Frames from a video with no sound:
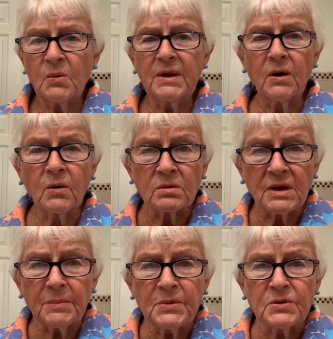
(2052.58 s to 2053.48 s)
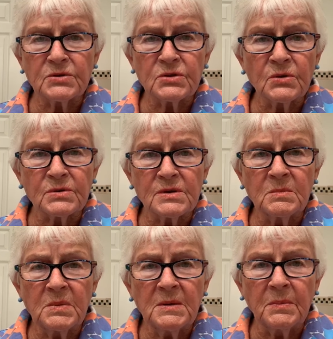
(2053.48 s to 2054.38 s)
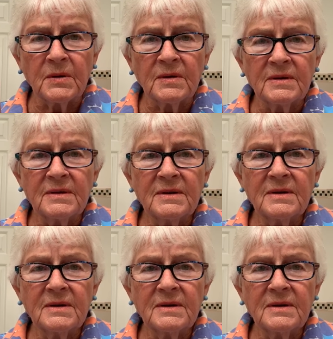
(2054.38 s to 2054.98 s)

We hold up your chosen people.